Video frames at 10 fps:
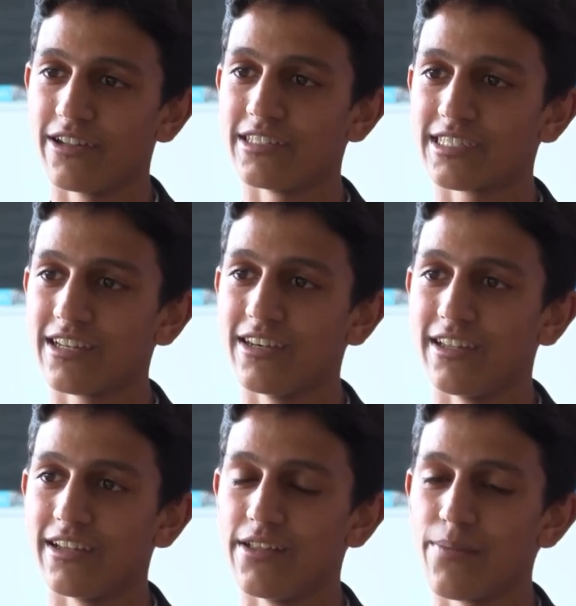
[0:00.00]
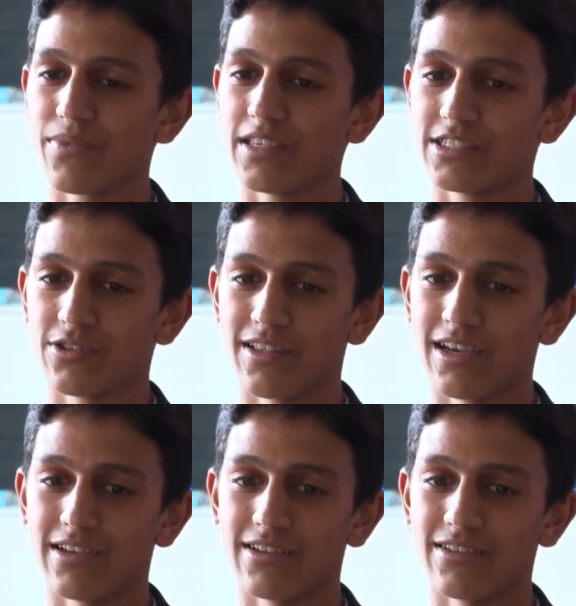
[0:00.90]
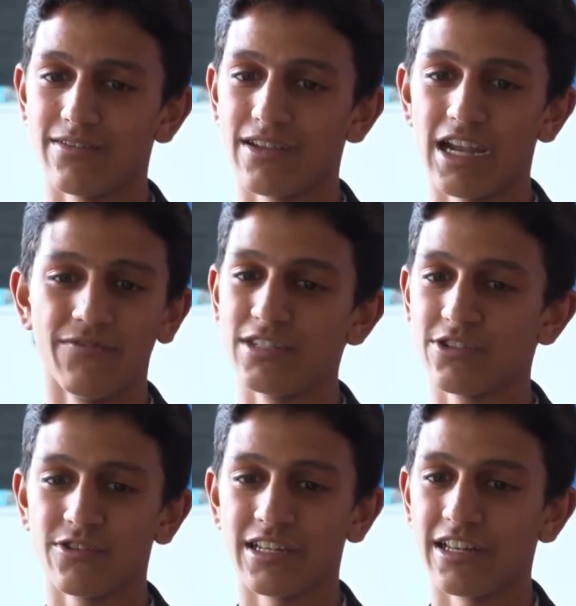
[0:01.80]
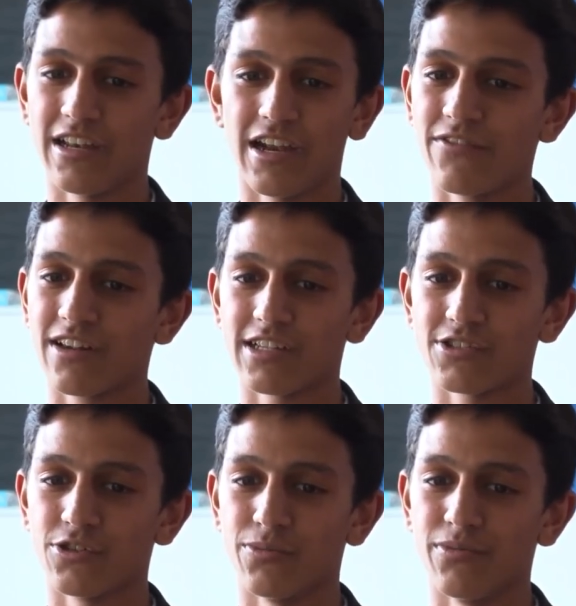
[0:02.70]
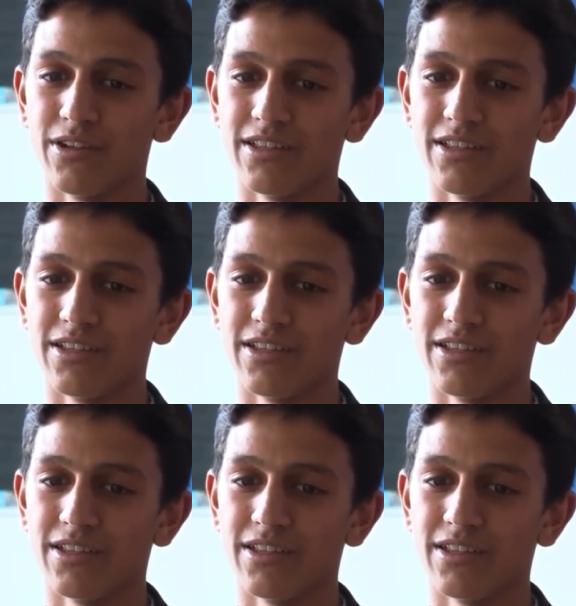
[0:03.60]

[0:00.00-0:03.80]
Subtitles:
understand it, so that every student in every classroom,